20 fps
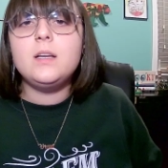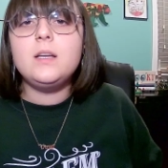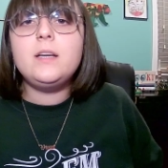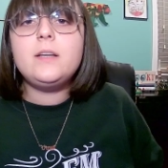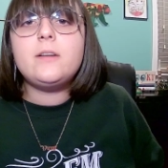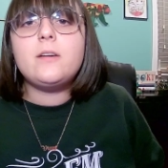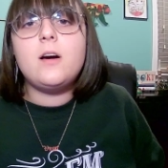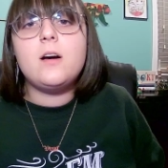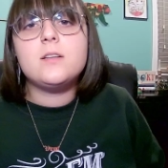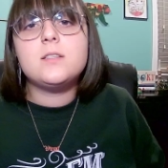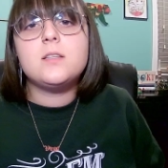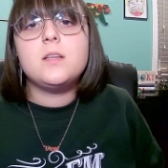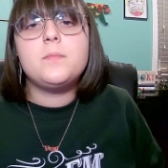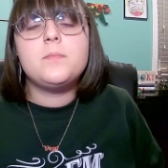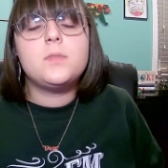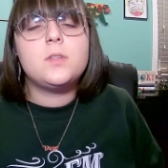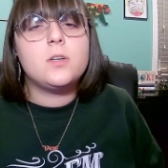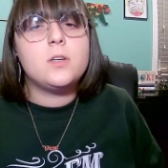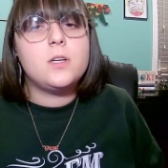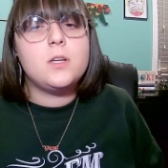It cost them
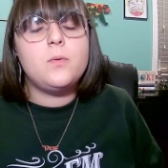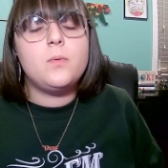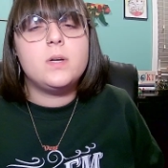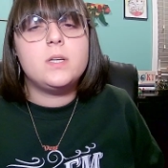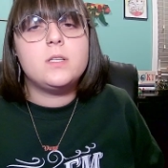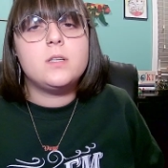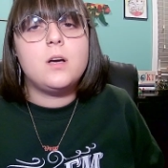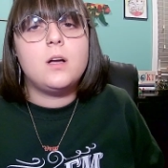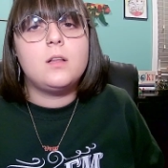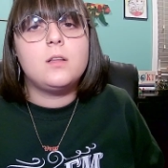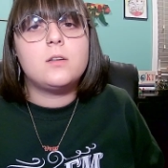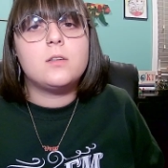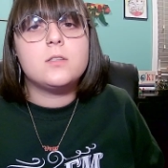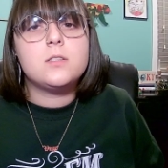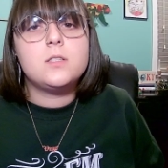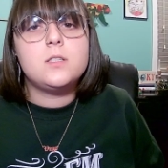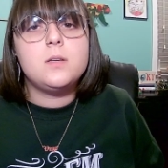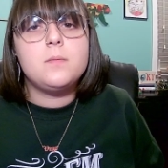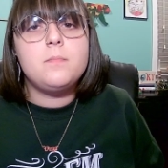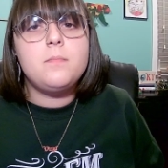thirty-one
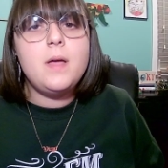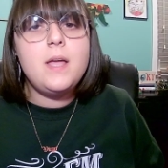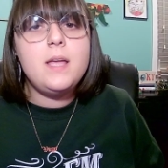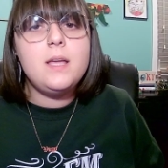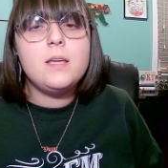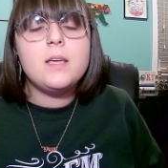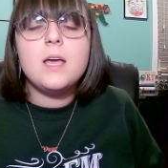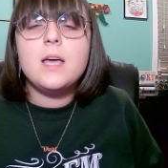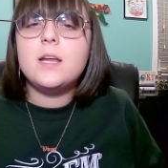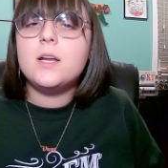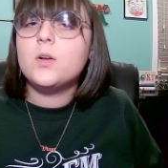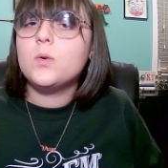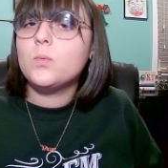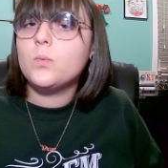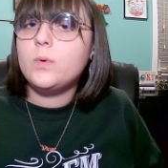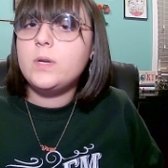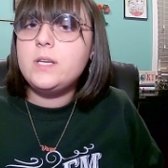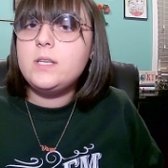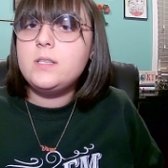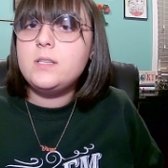dollars to make and it
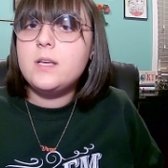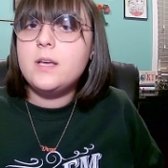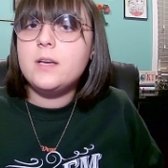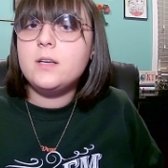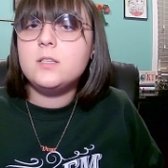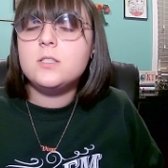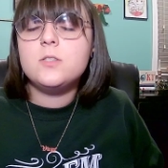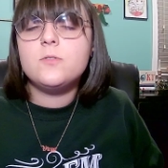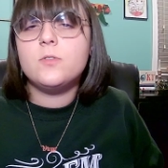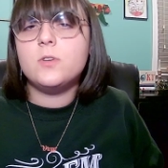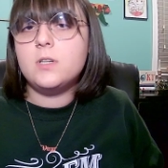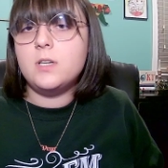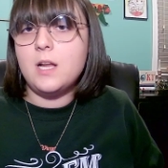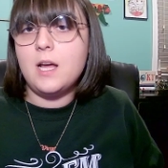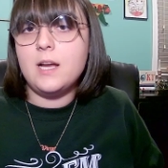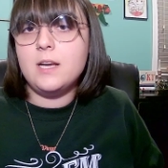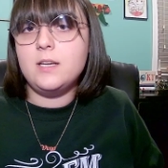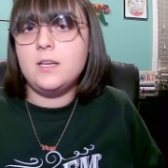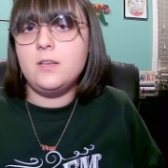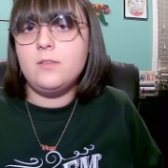retails for
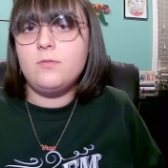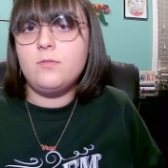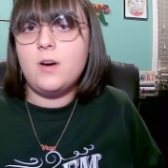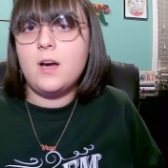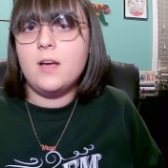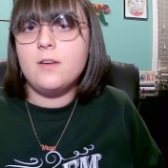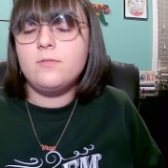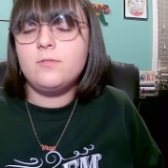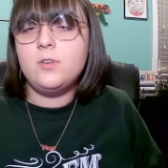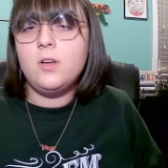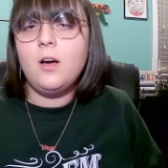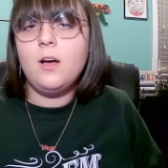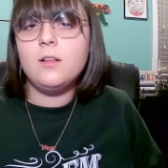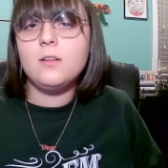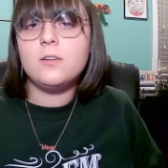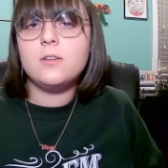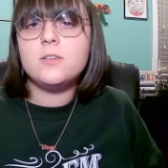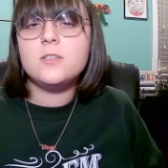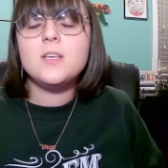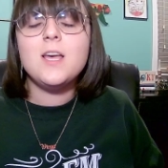ninety-five
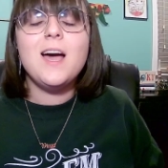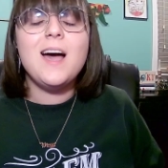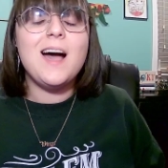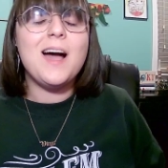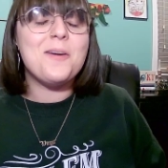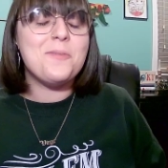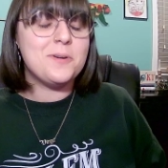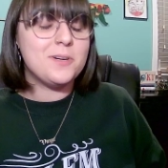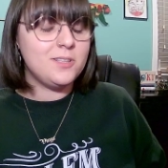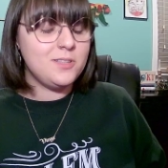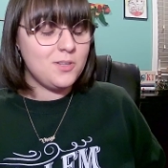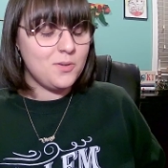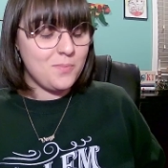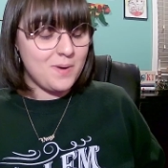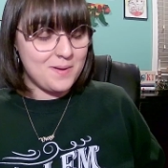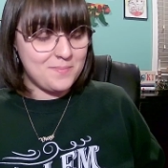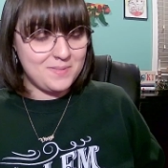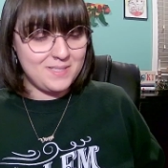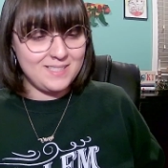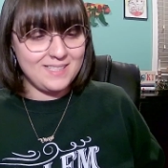dollars. I went on their
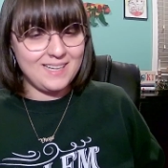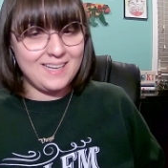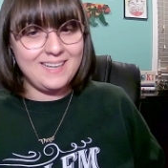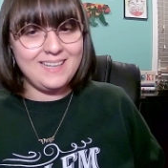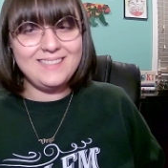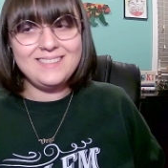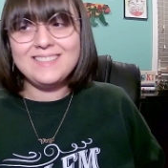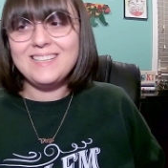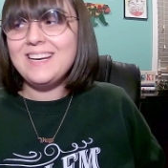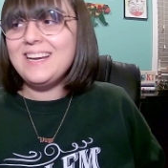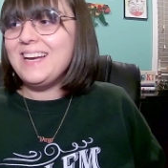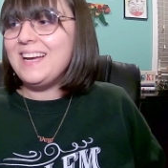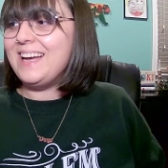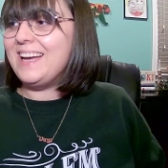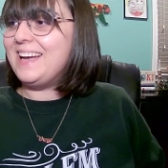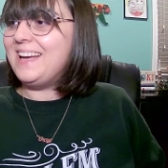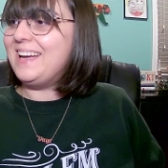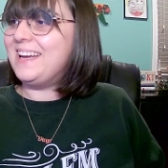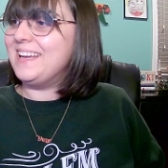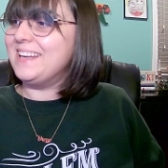website
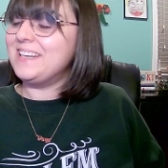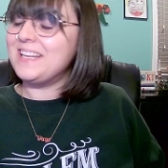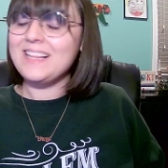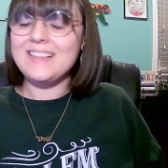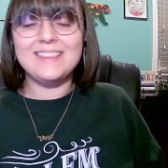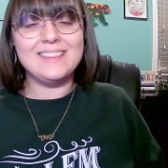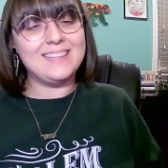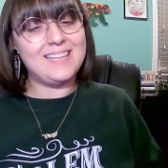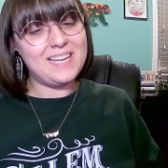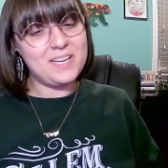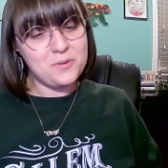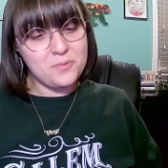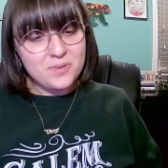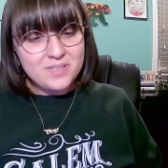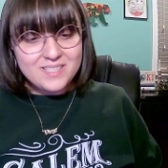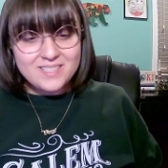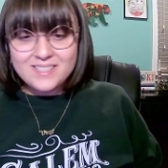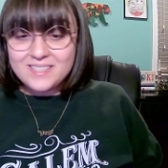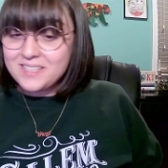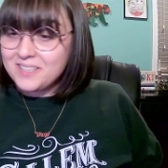and, like
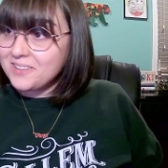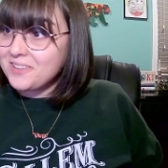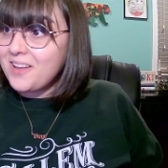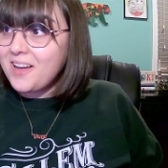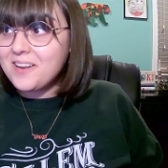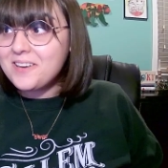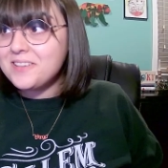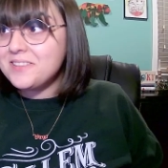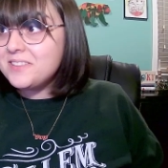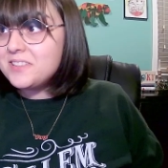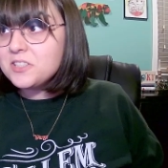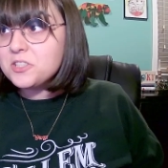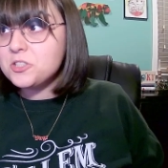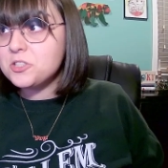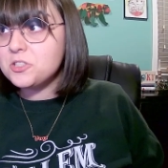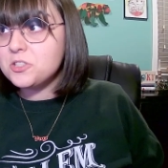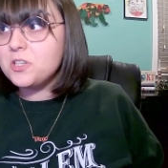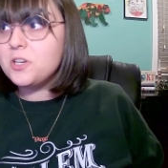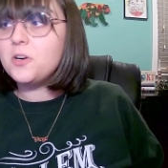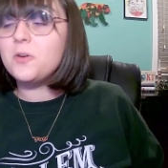we see a lot on this
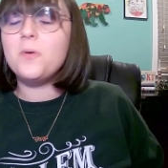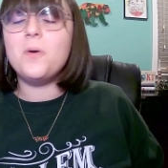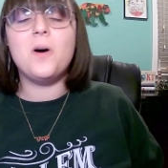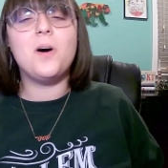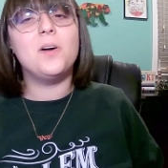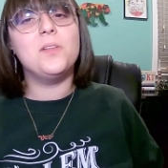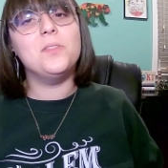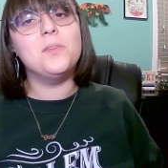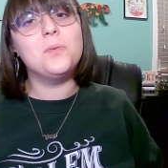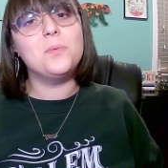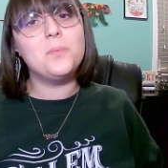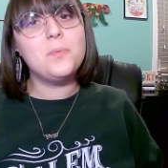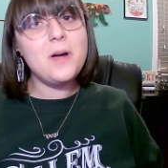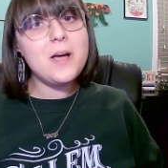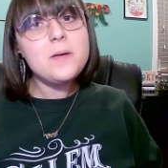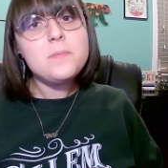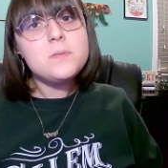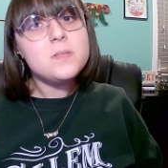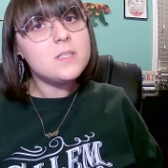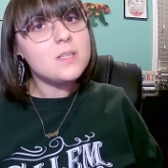show, on the
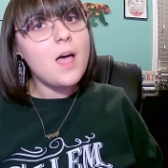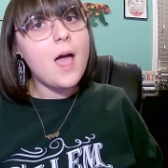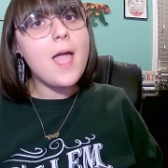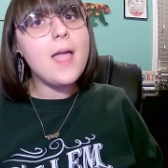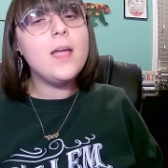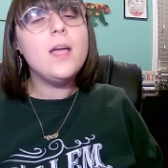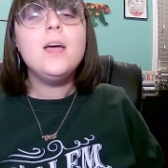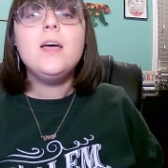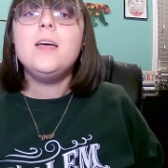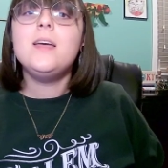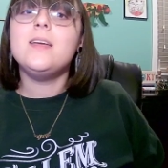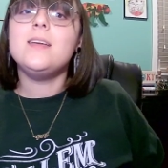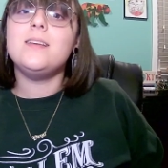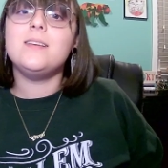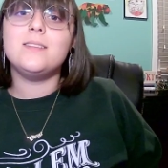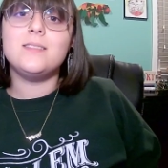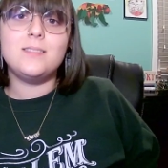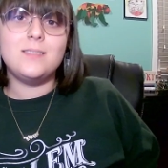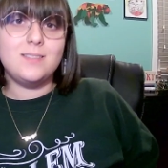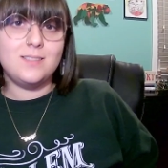website
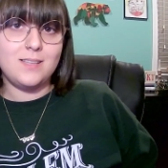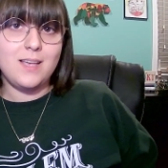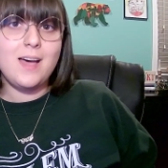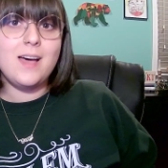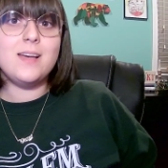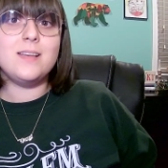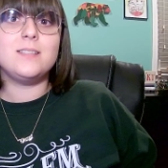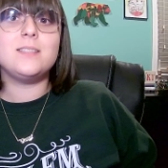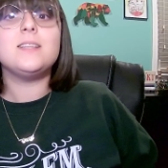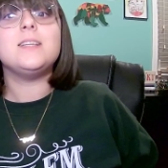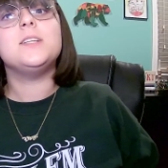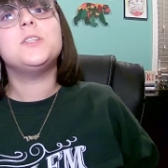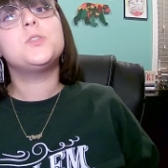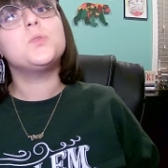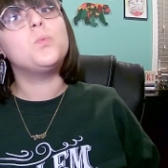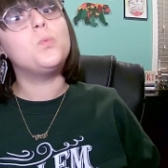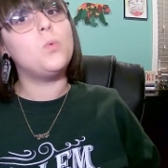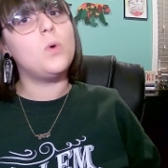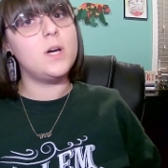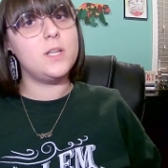it says it's
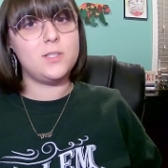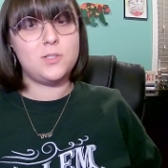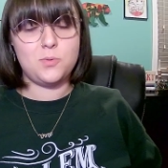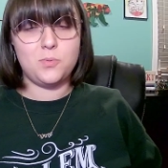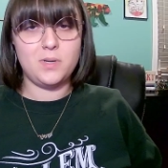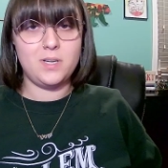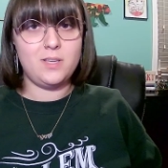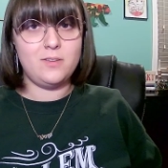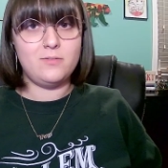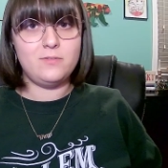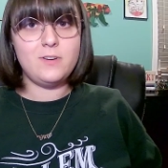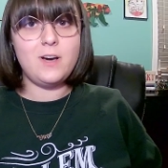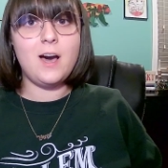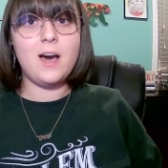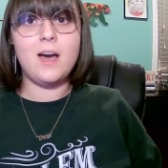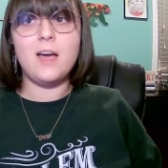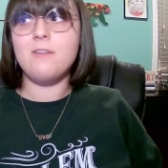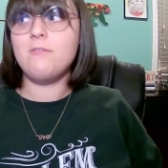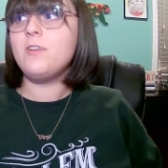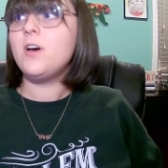one hundred
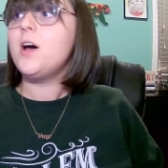twenty-five dollars,